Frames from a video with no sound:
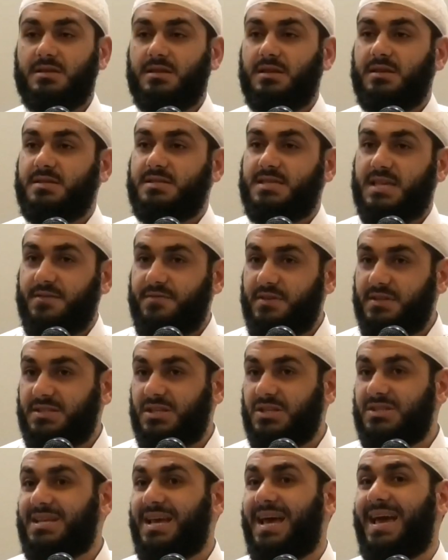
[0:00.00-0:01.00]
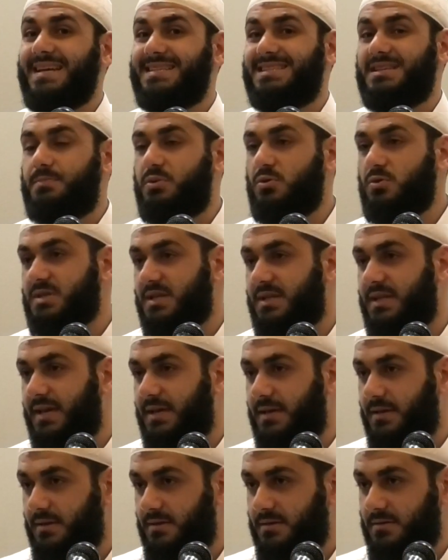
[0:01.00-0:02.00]
70 to 80 pills a
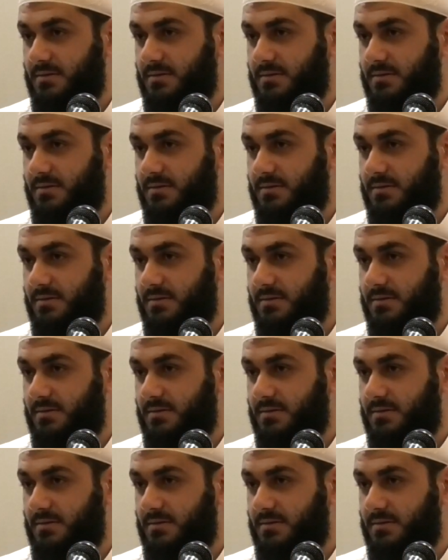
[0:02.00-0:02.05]
day.